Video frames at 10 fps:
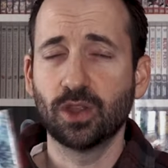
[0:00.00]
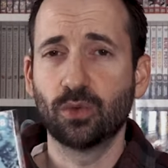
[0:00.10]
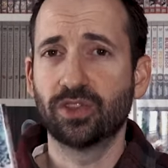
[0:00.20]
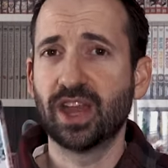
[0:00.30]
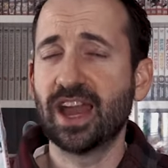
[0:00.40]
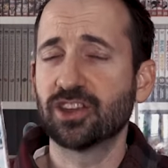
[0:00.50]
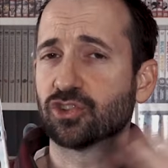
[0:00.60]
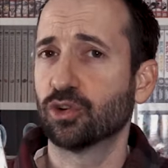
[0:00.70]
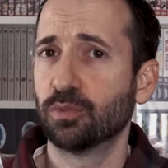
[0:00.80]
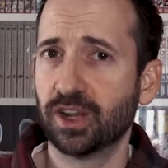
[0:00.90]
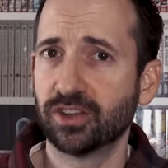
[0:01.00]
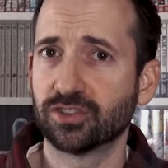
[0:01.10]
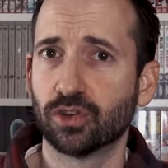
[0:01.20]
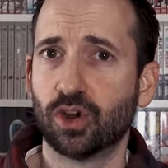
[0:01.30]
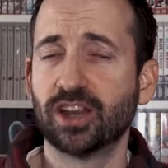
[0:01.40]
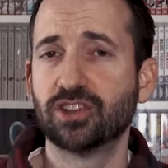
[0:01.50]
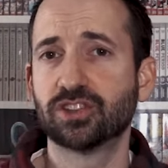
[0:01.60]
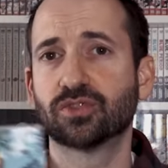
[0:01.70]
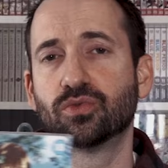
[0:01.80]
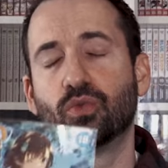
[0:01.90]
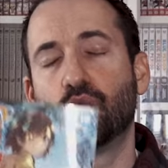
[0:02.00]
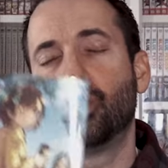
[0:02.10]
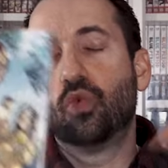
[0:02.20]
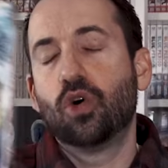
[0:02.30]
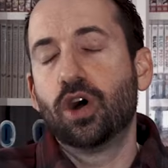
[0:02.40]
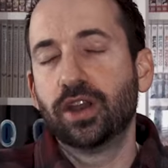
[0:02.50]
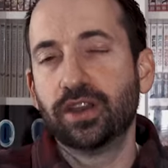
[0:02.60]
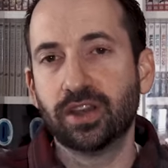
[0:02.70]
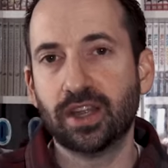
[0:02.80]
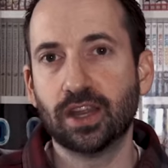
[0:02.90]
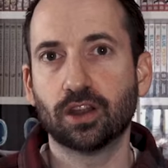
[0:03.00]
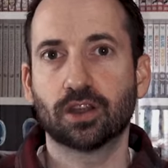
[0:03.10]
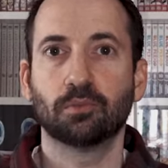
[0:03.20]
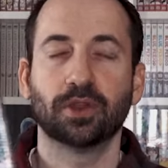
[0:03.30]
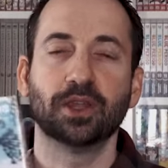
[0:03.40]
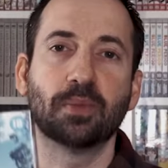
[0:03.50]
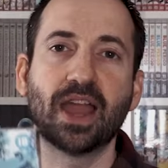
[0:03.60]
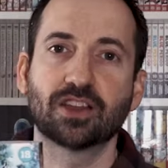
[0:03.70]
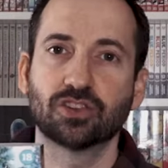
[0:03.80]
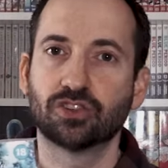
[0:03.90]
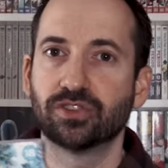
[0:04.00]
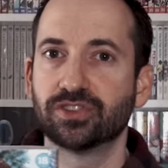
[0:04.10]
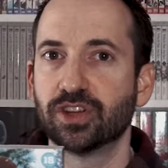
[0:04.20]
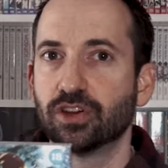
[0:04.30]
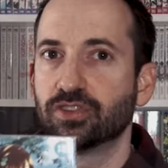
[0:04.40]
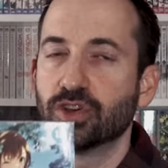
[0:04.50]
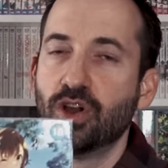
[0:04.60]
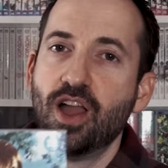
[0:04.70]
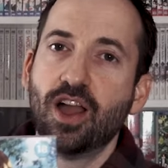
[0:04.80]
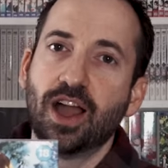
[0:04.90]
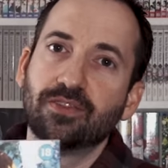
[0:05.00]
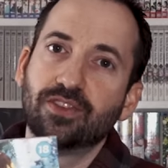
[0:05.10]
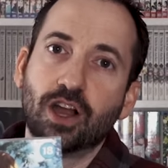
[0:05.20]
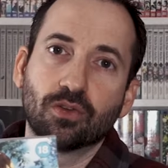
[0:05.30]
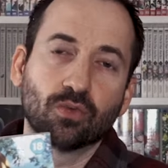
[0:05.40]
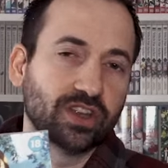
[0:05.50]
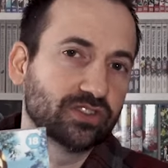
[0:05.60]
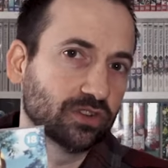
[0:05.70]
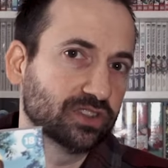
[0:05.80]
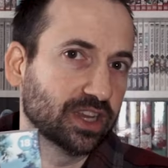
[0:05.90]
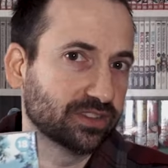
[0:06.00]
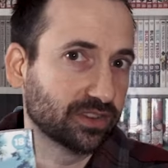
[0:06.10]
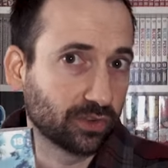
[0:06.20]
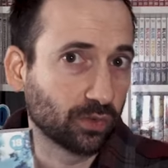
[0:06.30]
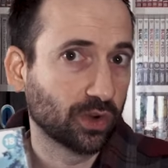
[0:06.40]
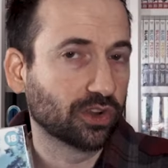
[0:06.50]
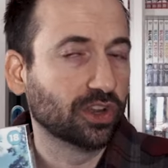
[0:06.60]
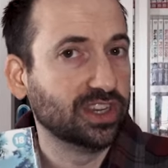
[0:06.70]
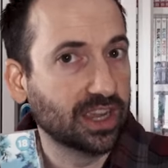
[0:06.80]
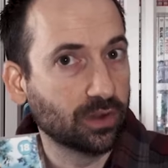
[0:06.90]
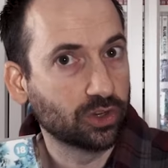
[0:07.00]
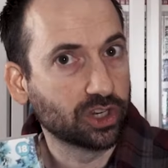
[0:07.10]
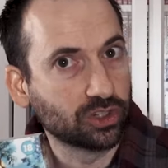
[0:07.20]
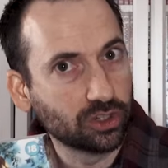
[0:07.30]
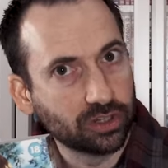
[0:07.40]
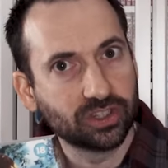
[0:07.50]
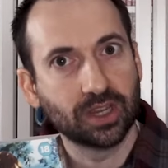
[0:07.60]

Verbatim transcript: we have the Astral Buddy. So I just wanted to get a complete package of the series. So I have not read Certain Scientific Railgun yet, which I should.